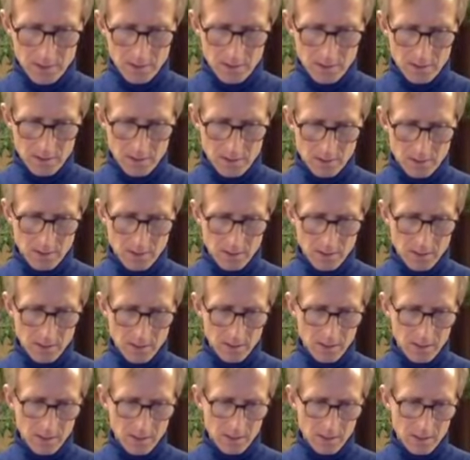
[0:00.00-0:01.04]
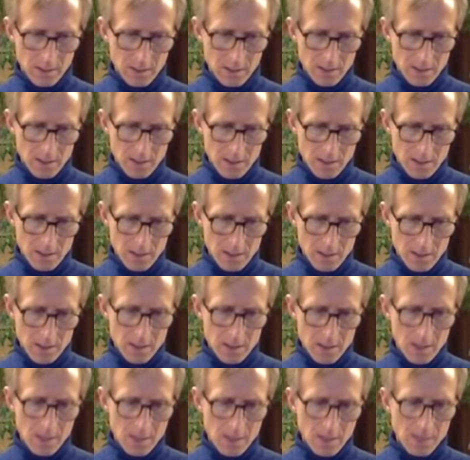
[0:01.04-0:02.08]
Okay.
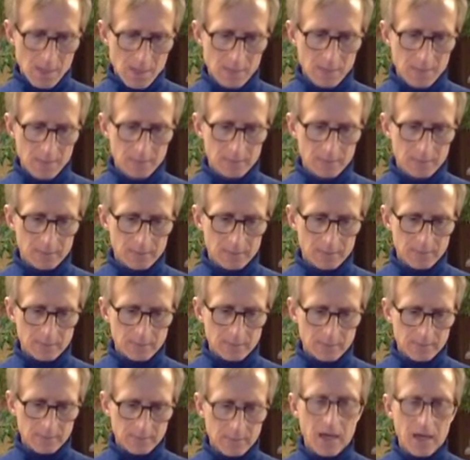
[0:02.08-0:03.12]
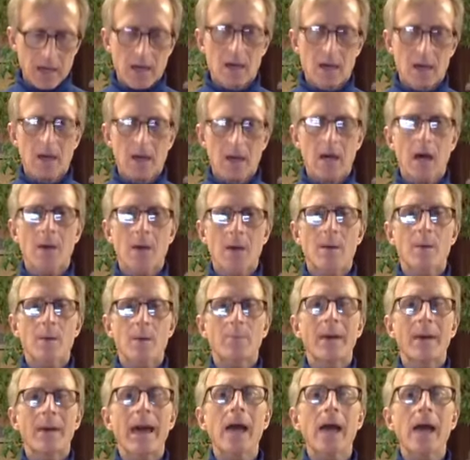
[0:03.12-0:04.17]
How
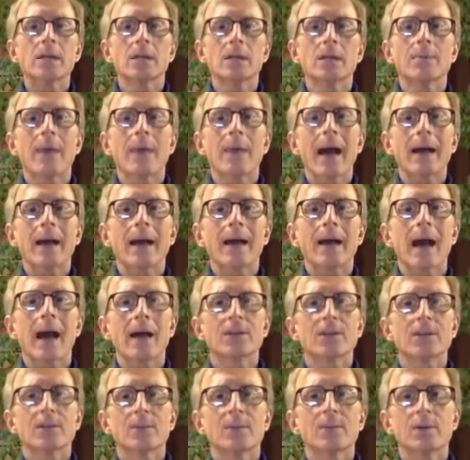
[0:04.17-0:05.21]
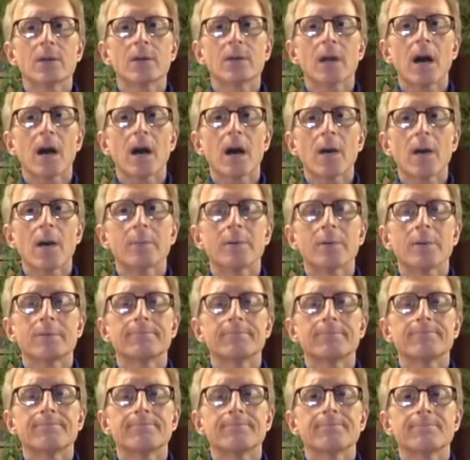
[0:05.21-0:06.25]
about palate back, occiput up?
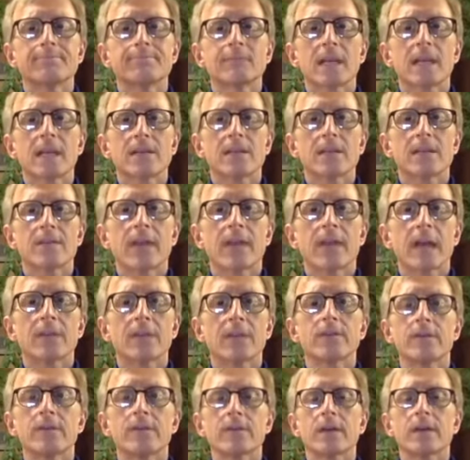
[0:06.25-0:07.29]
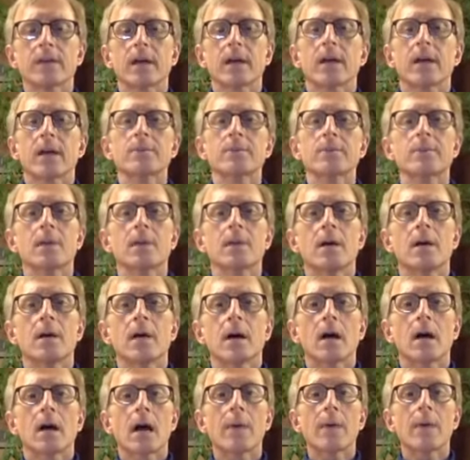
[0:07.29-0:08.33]
I said that a few times.
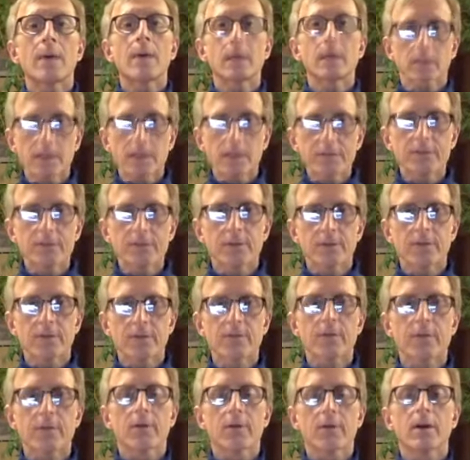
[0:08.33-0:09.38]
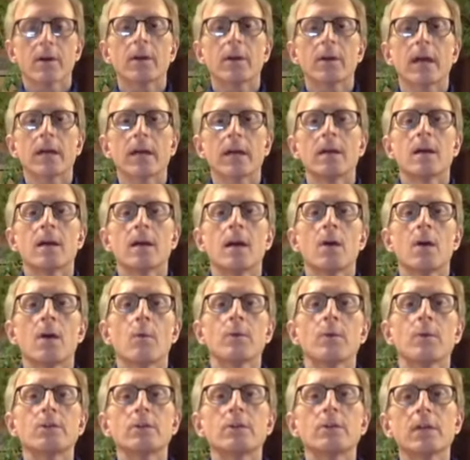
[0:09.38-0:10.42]
How about lift your throat? Okay,
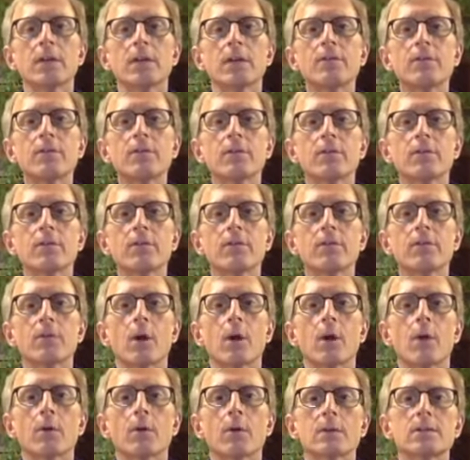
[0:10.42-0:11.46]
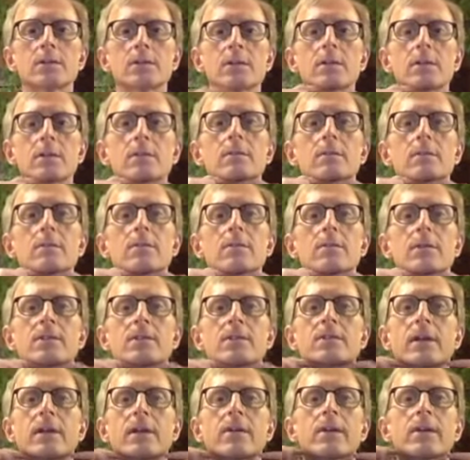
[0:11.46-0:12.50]
when you lift your throat, it's
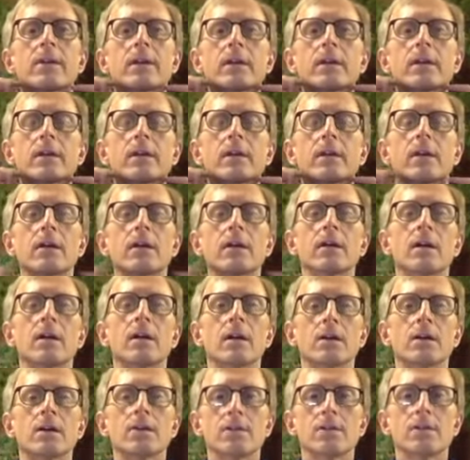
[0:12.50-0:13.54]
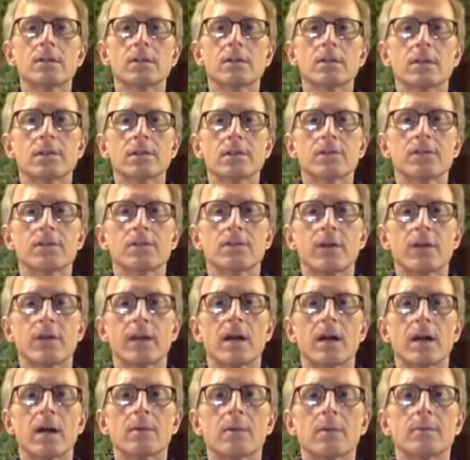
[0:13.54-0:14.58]
this area here, you just lift straight up.